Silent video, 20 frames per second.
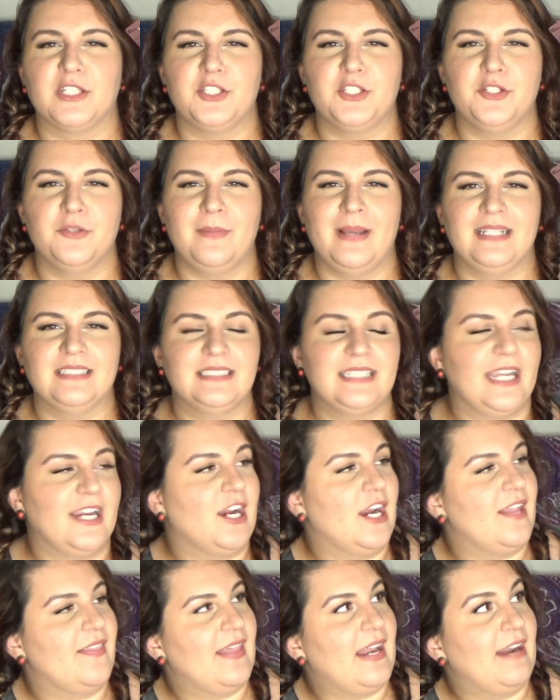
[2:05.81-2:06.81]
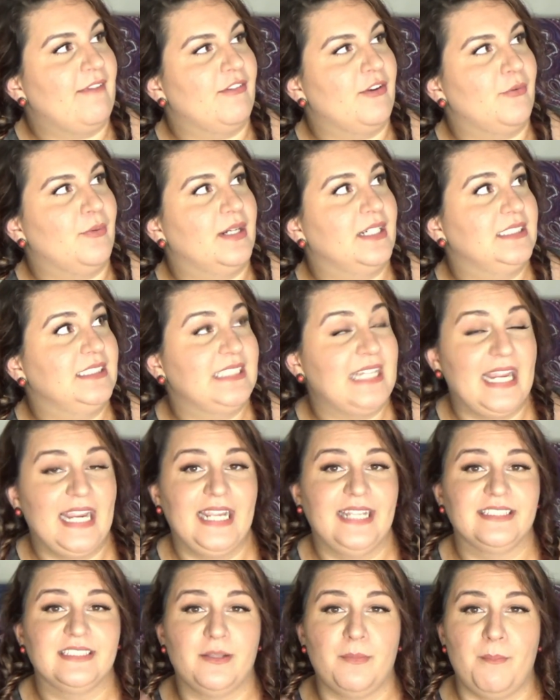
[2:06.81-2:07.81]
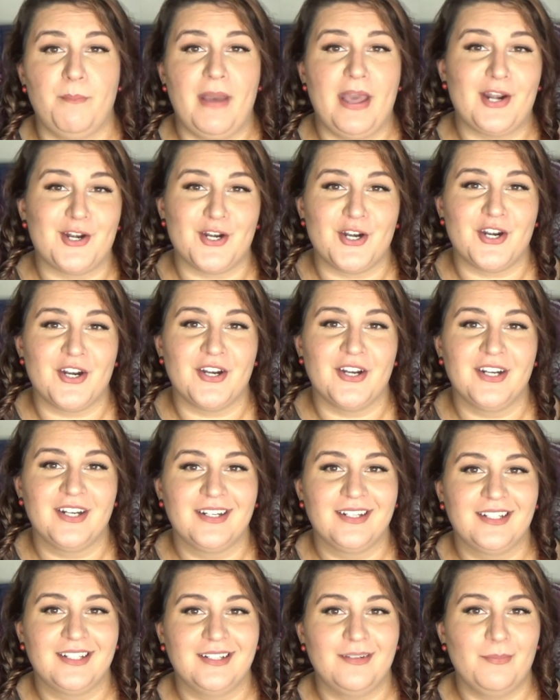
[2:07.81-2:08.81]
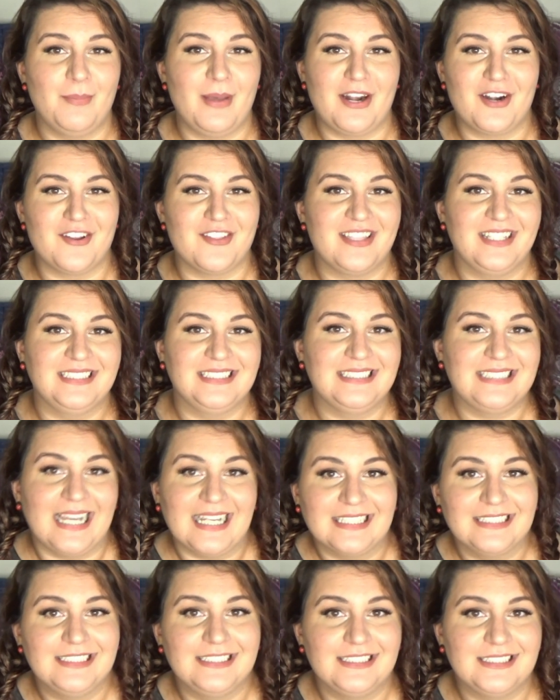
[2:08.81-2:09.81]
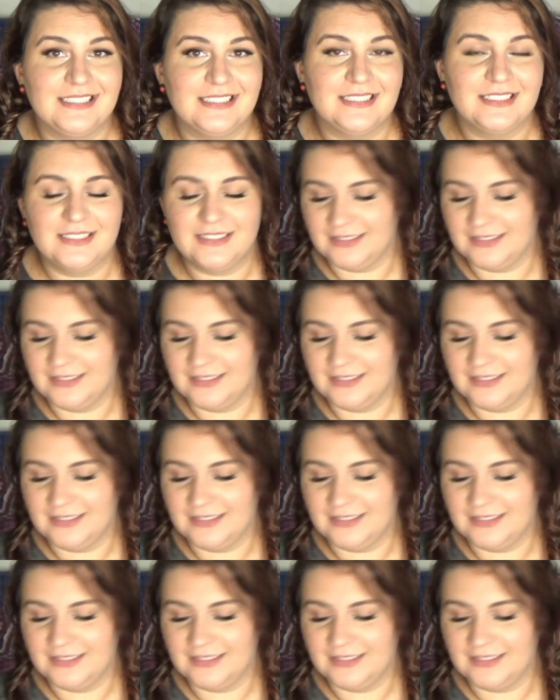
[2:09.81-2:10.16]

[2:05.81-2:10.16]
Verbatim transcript: new mascara that everyone is saying is a better, better than sex,